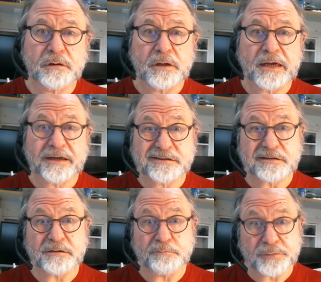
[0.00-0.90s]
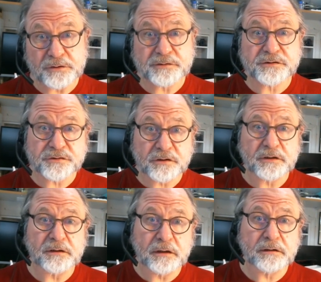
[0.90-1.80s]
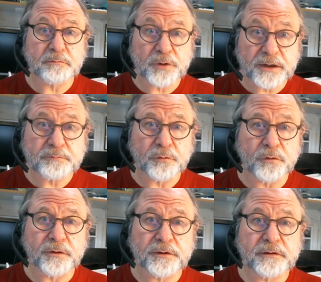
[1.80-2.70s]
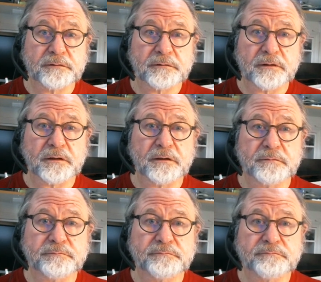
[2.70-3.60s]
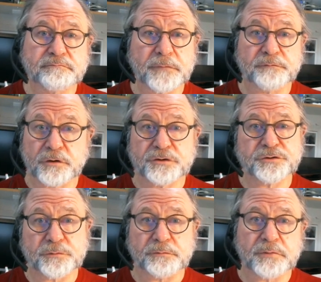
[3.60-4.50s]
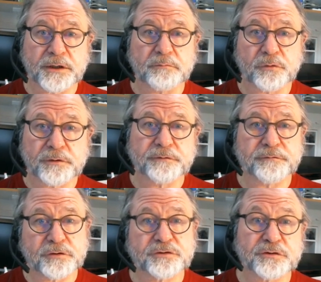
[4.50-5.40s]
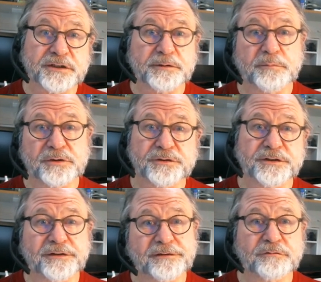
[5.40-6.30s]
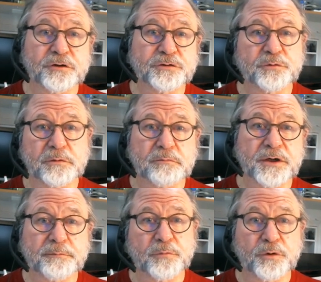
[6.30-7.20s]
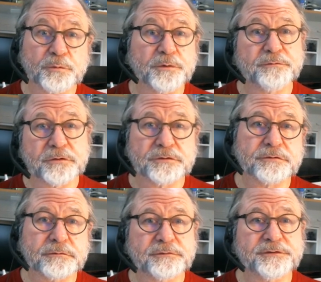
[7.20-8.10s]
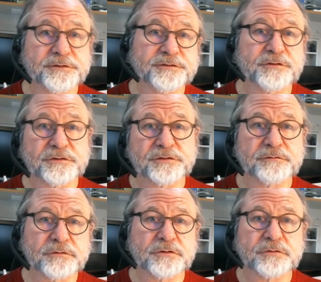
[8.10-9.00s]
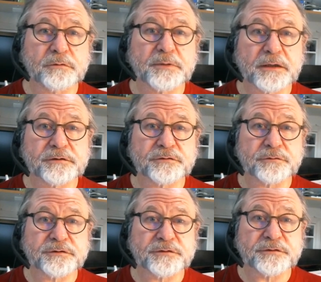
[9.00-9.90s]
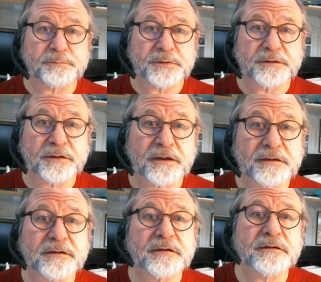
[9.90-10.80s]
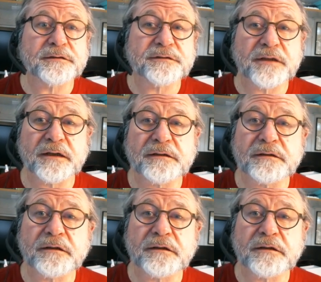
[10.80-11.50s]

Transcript: actually build the circuit on a breadboard, a virtual breadboard, virtually build it on a virtual breadboard with virtual resistors and virtual power sources. But the idea is that